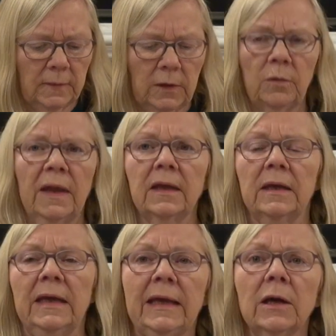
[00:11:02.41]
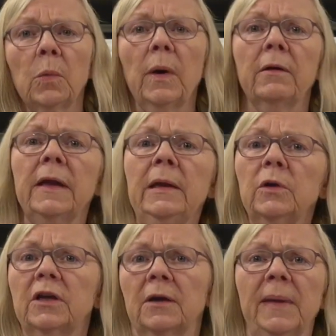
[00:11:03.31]
You can't hear where he
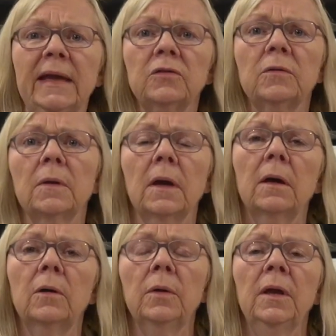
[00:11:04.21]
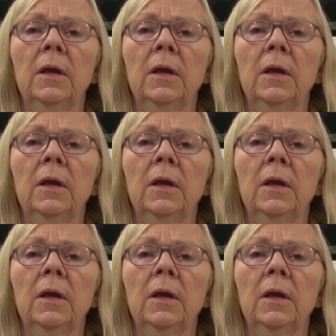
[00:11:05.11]
would command you to go.